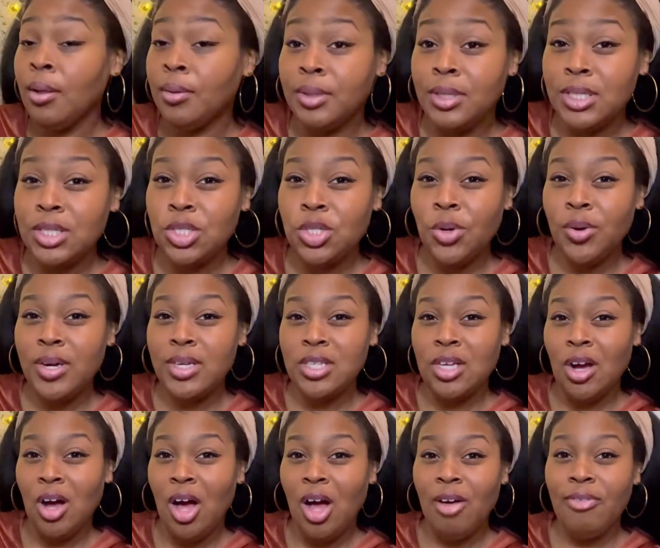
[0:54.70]
these stories
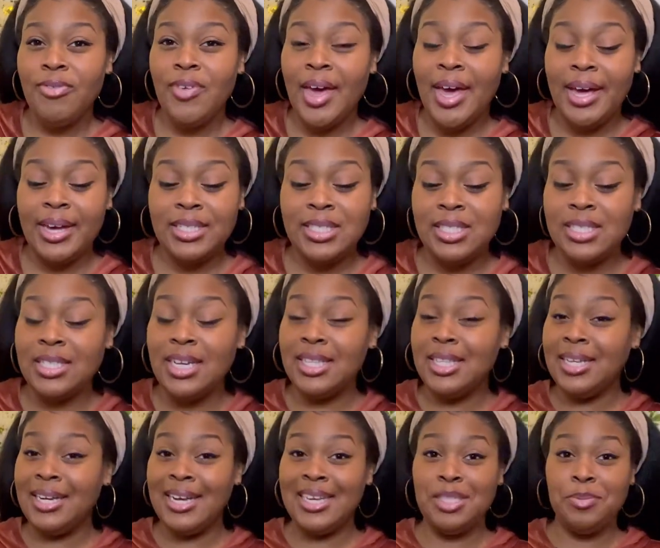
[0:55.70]
are all facts.
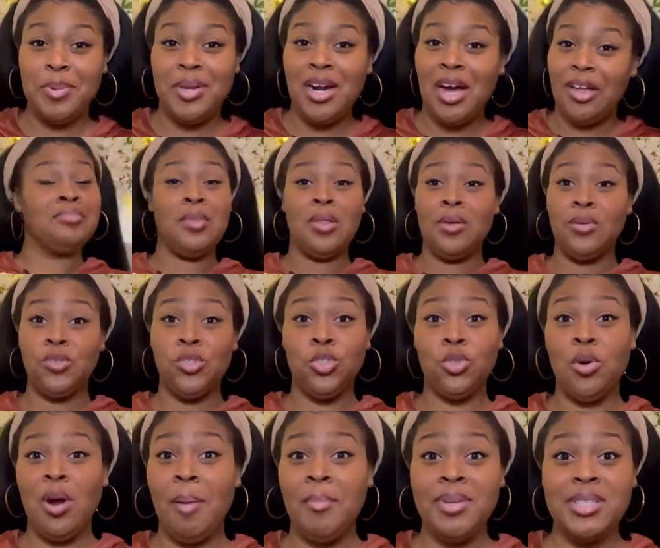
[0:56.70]
Nothing has been
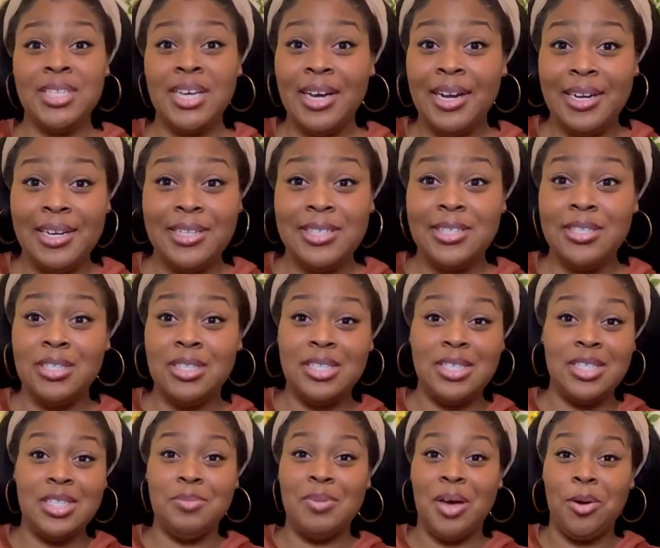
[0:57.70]
dramatized. This
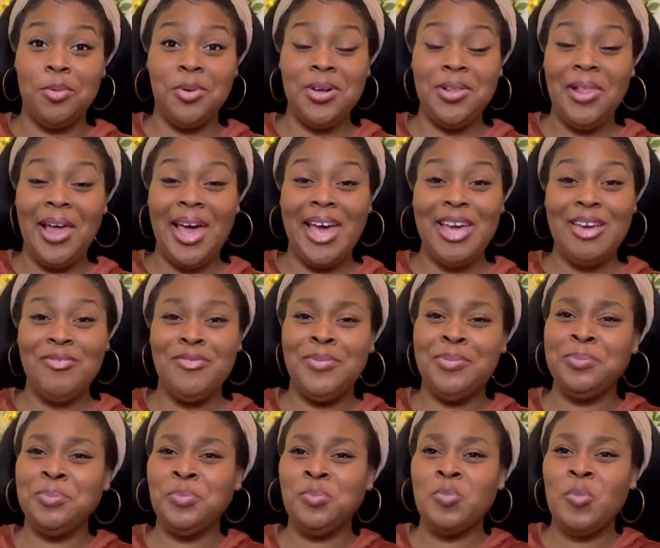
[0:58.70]
is my real life
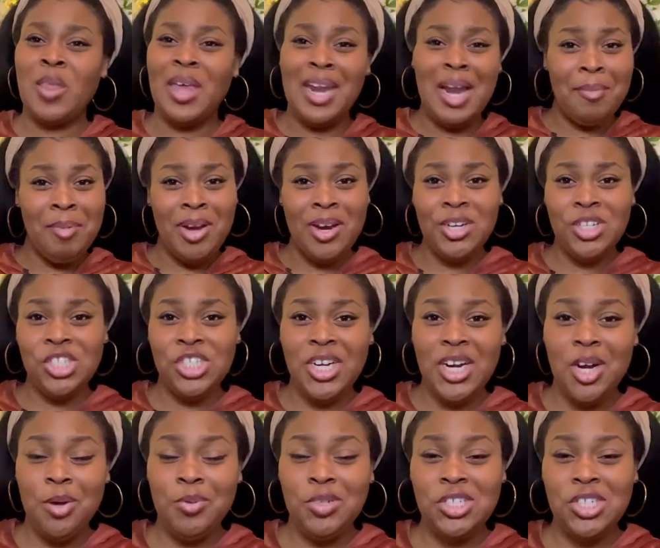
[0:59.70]
and I'm here to
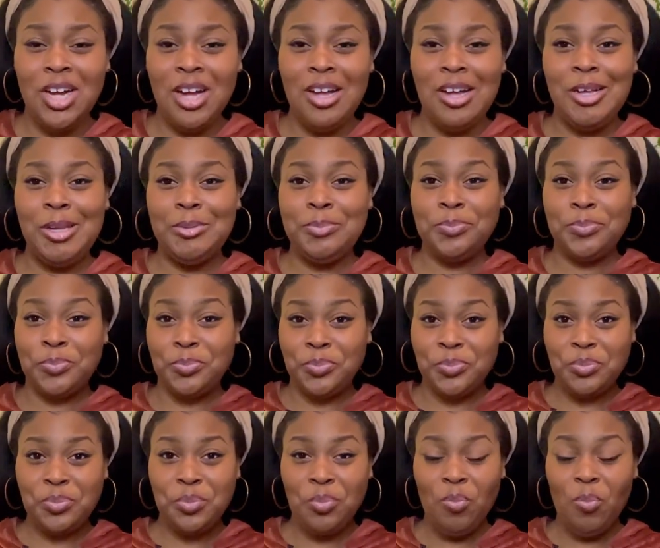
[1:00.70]
share it with y'all.
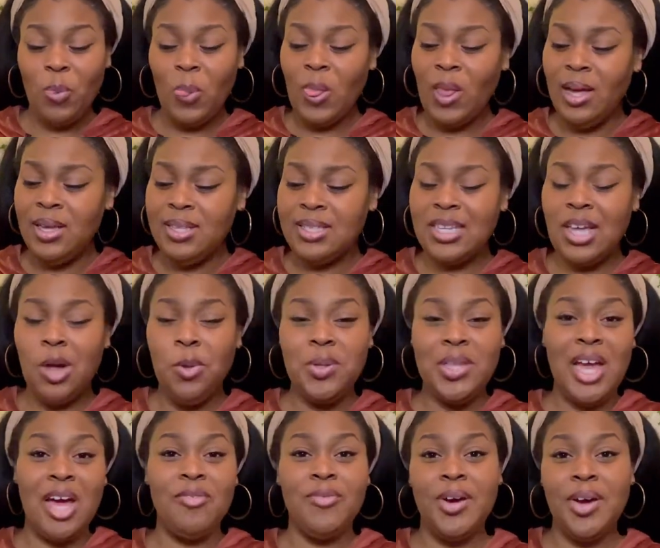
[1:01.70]
So
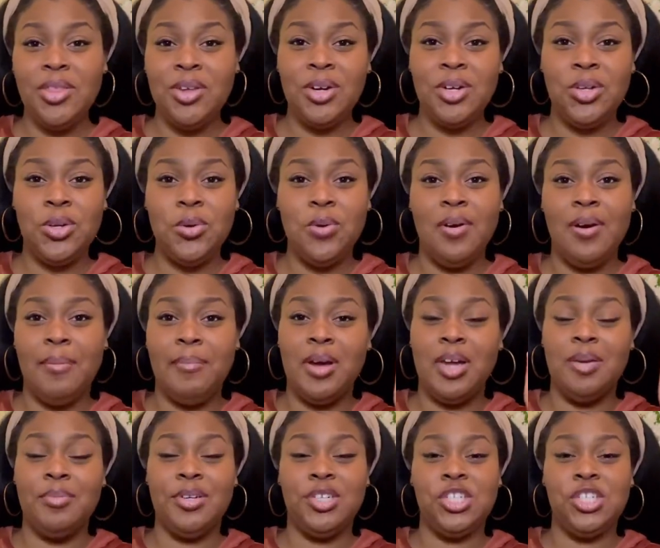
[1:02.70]
without further ado, I'm gonna be